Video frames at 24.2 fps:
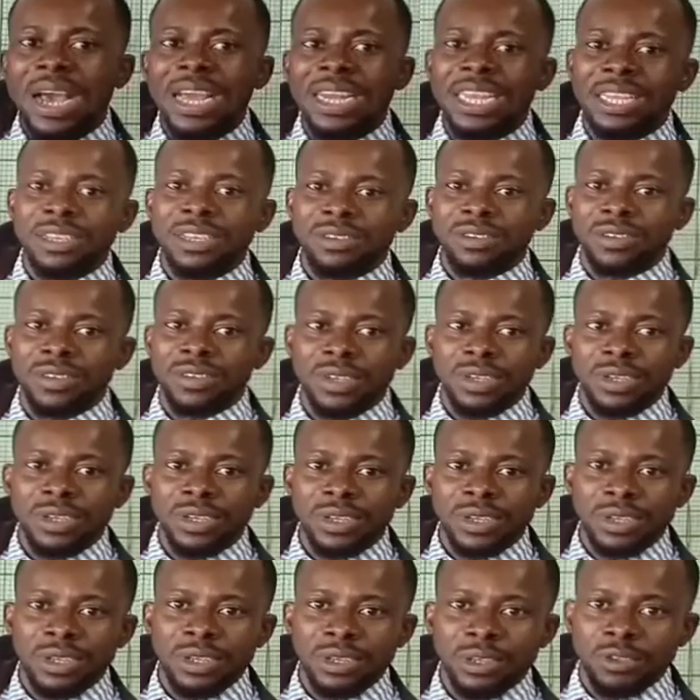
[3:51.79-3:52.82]
by this.
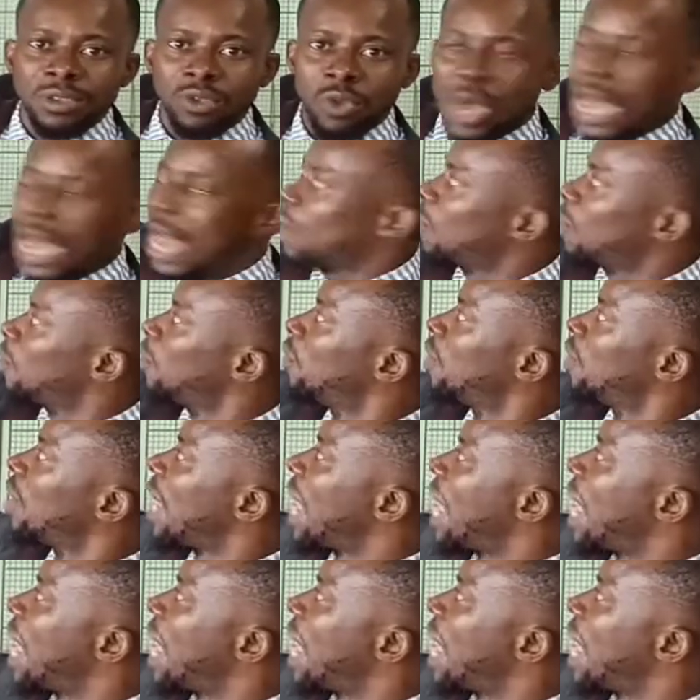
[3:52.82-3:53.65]
So I will